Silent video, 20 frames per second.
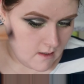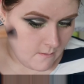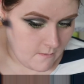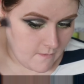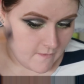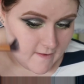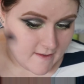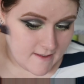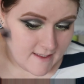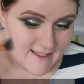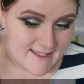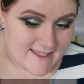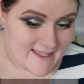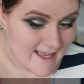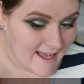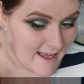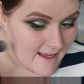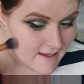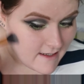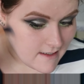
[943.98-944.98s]
But this is
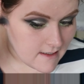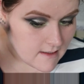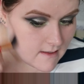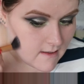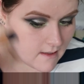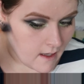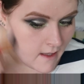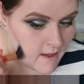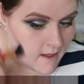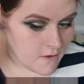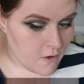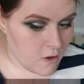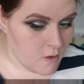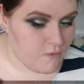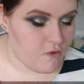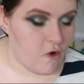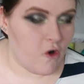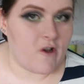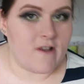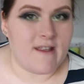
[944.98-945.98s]
nice. And I know
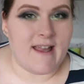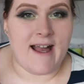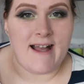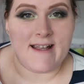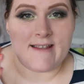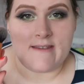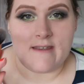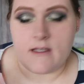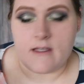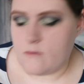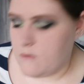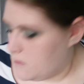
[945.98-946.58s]
Brogan has this